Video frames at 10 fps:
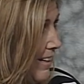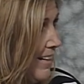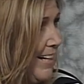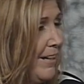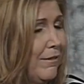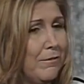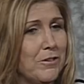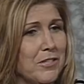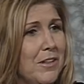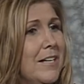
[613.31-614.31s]
and I had a
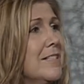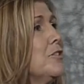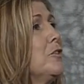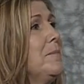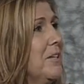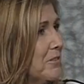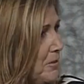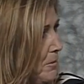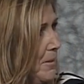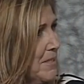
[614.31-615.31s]
first class that took me
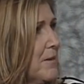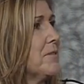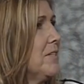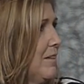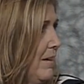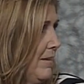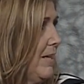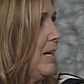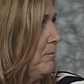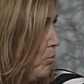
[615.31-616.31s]
under their wings. I was in,
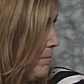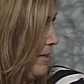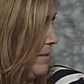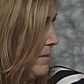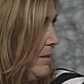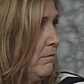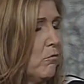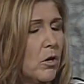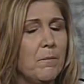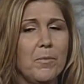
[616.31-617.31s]
they came brought me in as right. an
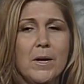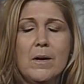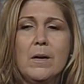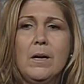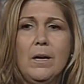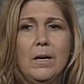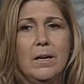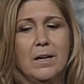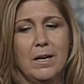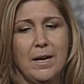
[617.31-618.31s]
A4,
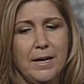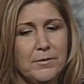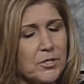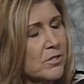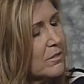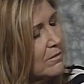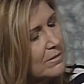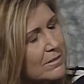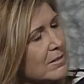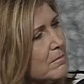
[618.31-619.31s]
and uh, I was just
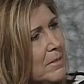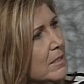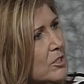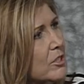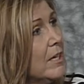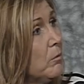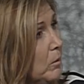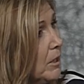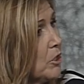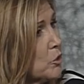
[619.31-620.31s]
learning so much, and I
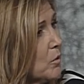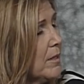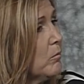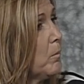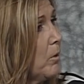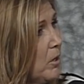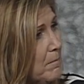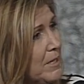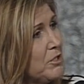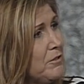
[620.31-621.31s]
really enjoyed it. Well, part
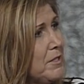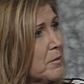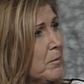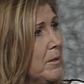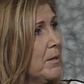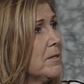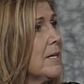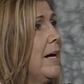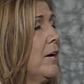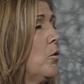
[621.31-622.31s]
of my duties was
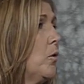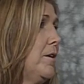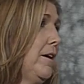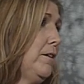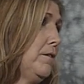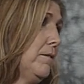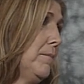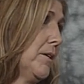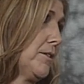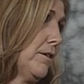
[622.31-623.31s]
I coordinated the
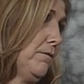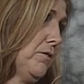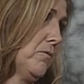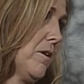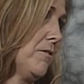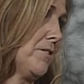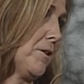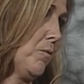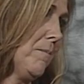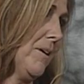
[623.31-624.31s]
military funeral honors
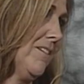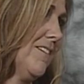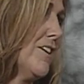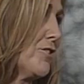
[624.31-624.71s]
at Rittman, the